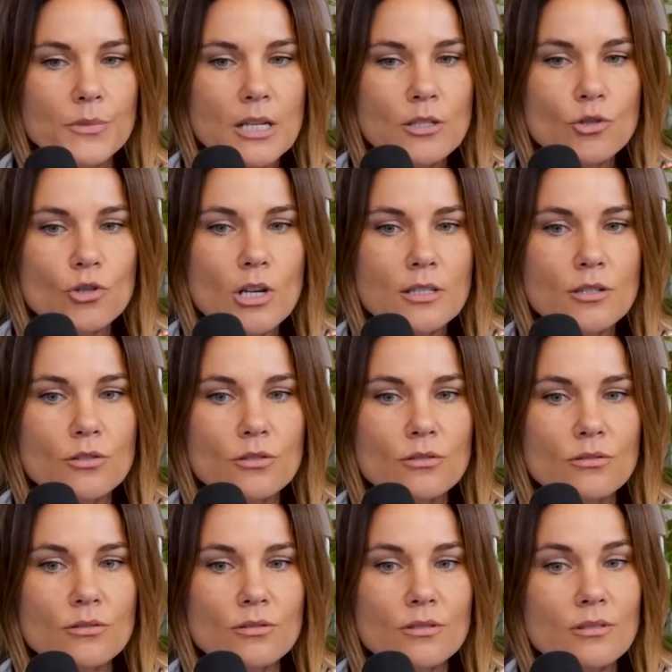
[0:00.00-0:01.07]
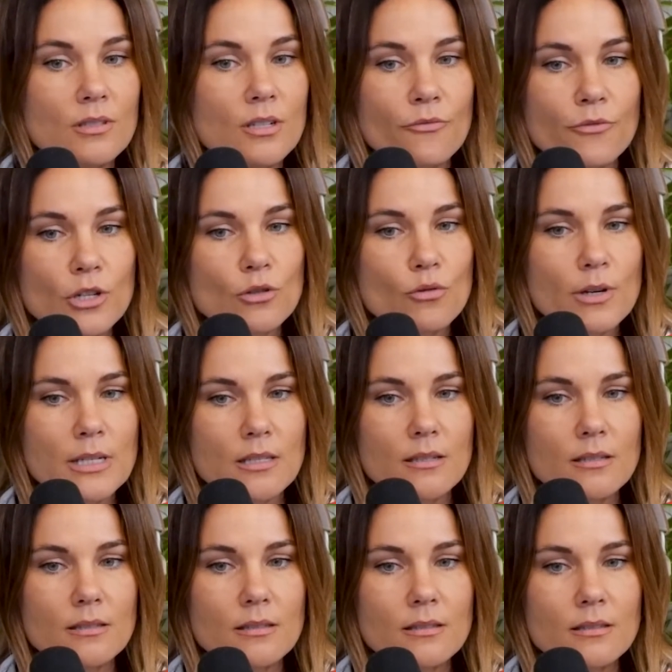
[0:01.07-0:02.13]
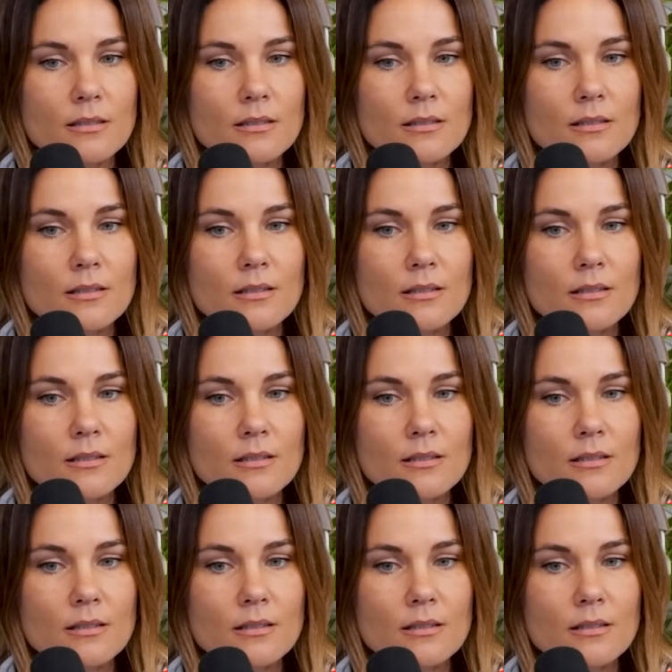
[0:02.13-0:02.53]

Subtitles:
It's just different choices.